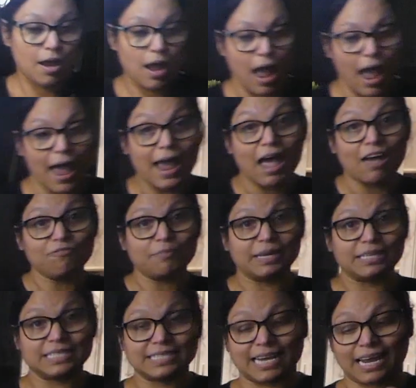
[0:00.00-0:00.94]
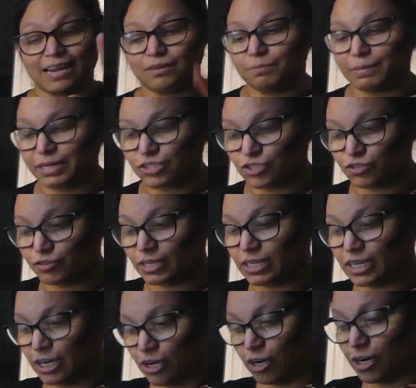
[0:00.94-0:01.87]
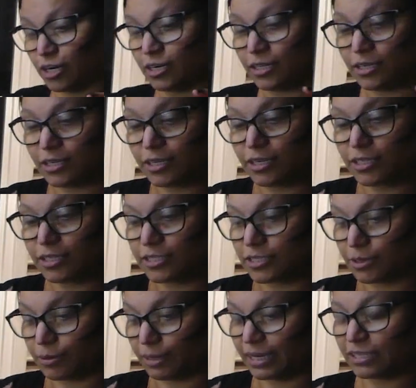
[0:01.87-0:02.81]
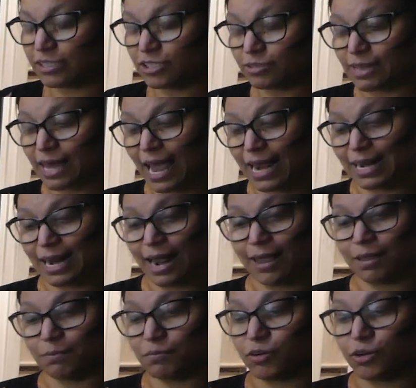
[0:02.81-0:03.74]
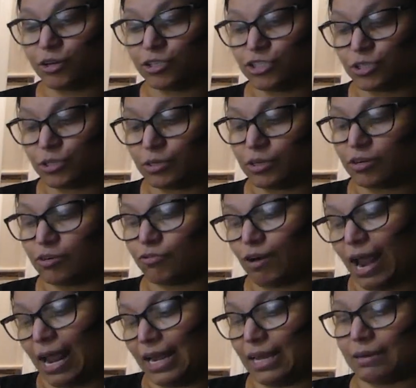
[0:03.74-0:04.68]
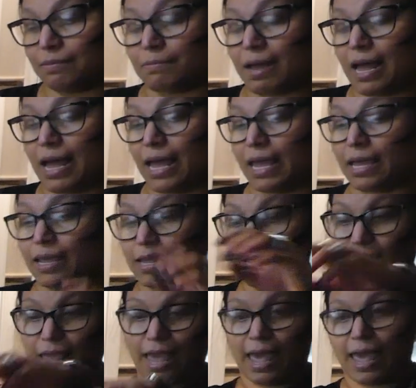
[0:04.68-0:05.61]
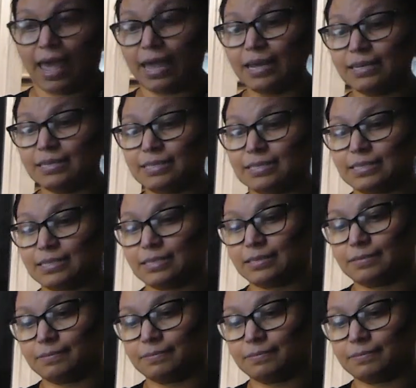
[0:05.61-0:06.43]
I have my stand mixer in here, so into that I am going to crack in my eggs.